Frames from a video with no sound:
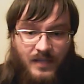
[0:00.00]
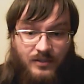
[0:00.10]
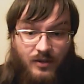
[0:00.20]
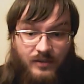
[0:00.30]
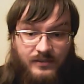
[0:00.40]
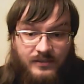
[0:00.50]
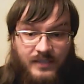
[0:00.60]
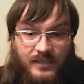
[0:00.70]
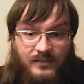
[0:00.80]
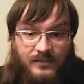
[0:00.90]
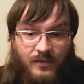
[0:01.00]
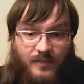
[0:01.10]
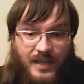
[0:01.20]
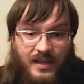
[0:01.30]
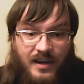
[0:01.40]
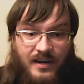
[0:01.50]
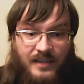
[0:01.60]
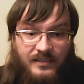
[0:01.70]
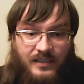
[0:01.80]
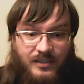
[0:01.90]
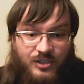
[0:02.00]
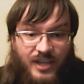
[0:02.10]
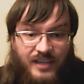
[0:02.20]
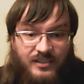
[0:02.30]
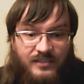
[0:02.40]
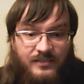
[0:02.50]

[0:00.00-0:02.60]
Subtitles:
Does sex of my character changes